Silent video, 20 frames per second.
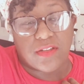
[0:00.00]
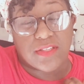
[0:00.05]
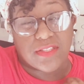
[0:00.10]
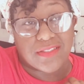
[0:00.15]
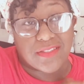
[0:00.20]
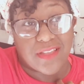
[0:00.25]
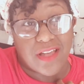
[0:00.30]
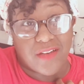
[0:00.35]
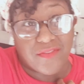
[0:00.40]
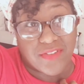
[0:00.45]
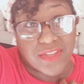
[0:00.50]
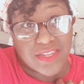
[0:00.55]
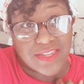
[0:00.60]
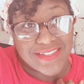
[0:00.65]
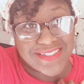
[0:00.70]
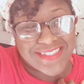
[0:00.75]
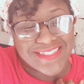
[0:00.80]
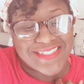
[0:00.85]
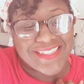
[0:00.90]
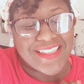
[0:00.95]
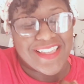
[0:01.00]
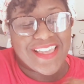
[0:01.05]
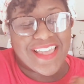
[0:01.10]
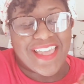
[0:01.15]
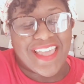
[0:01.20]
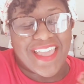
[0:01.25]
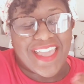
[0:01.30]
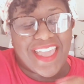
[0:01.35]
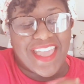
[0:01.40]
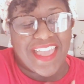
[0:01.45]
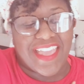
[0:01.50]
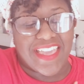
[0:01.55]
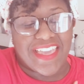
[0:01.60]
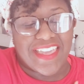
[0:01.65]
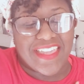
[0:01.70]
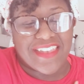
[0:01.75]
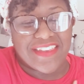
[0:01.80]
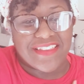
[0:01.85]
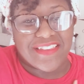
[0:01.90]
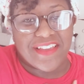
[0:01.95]
esophagus,
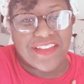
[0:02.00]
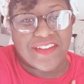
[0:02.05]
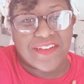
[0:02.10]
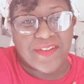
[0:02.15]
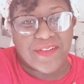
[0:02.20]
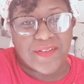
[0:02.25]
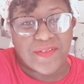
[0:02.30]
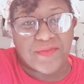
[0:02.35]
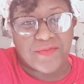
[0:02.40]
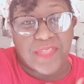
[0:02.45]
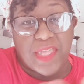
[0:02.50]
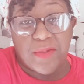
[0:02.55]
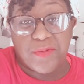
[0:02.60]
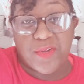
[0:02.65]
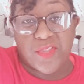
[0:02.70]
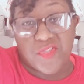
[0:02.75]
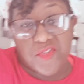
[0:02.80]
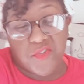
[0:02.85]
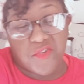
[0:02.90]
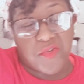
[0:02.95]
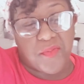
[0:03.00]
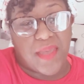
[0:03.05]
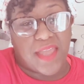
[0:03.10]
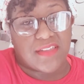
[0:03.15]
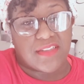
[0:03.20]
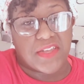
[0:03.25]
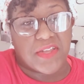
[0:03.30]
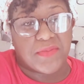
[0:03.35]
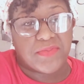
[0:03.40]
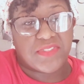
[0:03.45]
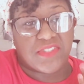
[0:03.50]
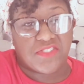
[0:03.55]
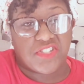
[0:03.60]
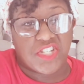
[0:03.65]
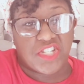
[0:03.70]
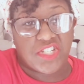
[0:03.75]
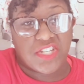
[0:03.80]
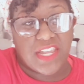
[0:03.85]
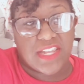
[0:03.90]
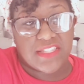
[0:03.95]
and they will throw it back up. So
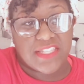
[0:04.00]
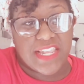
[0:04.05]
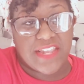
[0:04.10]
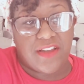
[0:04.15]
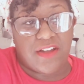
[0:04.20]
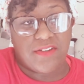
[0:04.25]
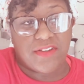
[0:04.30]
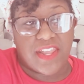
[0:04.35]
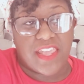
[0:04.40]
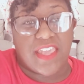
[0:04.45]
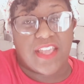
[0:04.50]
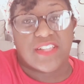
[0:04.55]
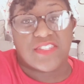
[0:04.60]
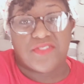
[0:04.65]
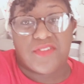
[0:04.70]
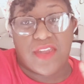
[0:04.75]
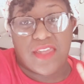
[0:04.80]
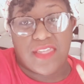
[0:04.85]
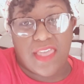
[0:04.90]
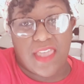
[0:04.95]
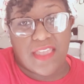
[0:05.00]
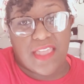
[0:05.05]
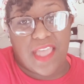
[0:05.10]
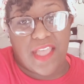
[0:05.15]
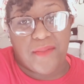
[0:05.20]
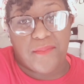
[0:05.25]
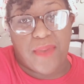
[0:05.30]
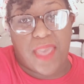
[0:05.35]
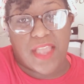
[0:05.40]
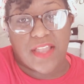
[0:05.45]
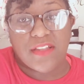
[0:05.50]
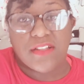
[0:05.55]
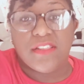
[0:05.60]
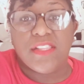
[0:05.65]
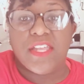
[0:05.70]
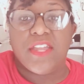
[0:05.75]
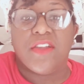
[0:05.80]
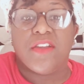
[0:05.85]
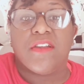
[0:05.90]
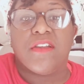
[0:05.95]
she checked that on an x-ray. That came back
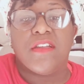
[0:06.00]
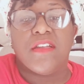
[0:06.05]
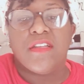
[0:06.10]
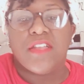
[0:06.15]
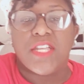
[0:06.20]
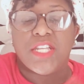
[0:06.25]
clear.